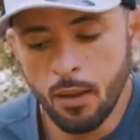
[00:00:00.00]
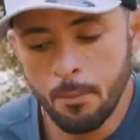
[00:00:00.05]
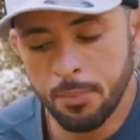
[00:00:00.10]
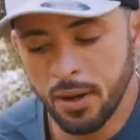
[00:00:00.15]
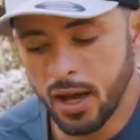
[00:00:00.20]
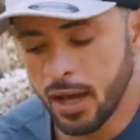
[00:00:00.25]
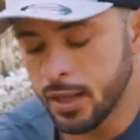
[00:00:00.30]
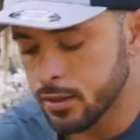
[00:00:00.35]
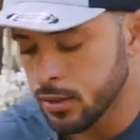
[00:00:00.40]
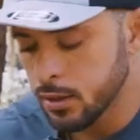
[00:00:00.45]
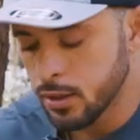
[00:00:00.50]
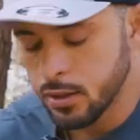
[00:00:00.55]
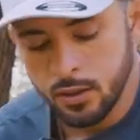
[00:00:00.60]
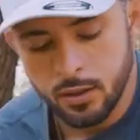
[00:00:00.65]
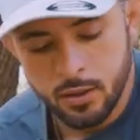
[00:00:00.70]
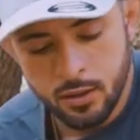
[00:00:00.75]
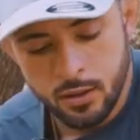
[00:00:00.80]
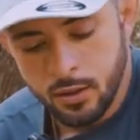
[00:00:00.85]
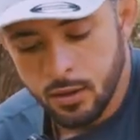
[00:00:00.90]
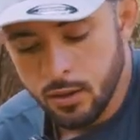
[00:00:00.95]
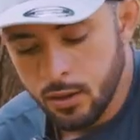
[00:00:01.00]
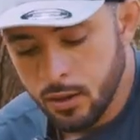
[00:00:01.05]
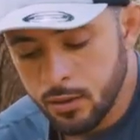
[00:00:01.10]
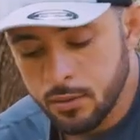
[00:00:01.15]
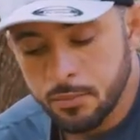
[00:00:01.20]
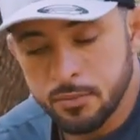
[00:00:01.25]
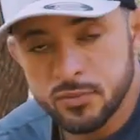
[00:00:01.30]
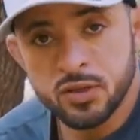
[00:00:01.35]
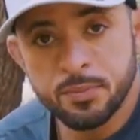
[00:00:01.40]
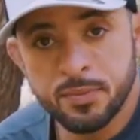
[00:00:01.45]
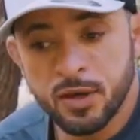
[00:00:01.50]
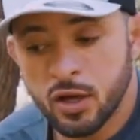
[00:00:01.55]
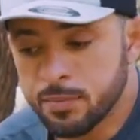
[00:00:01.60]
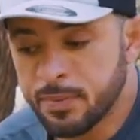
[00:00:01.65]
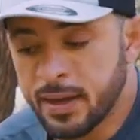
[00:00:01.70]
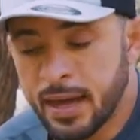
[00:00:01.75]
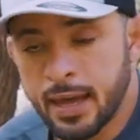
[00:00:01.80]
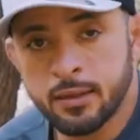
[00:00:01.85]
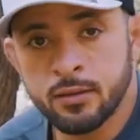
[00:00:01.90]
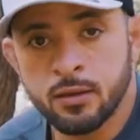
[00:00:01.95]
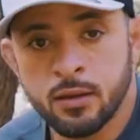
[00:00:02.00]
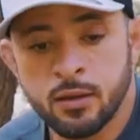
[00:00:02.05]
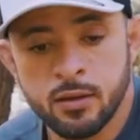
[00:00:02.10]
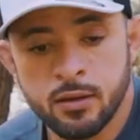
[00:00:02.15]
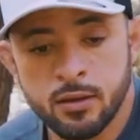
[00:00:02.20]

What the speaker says: But the Milkman,